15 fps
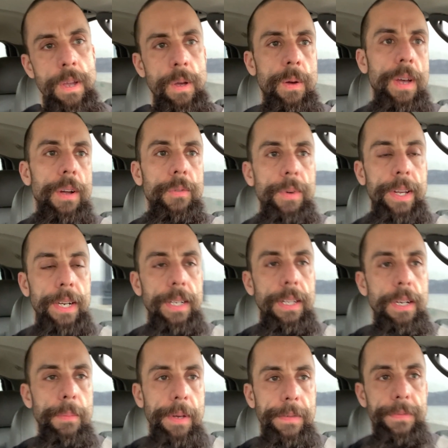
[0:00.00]
I'll read a
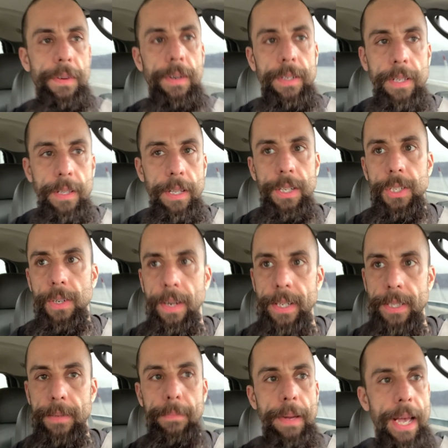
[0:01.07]
little bit first and then
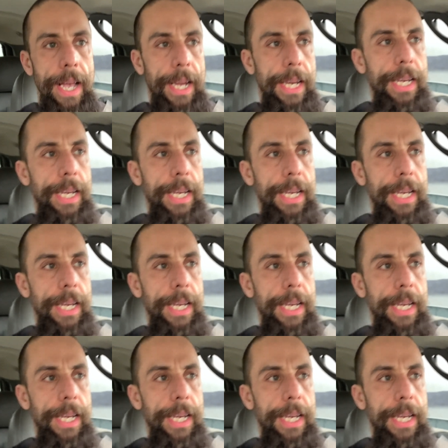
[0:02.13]
train some back.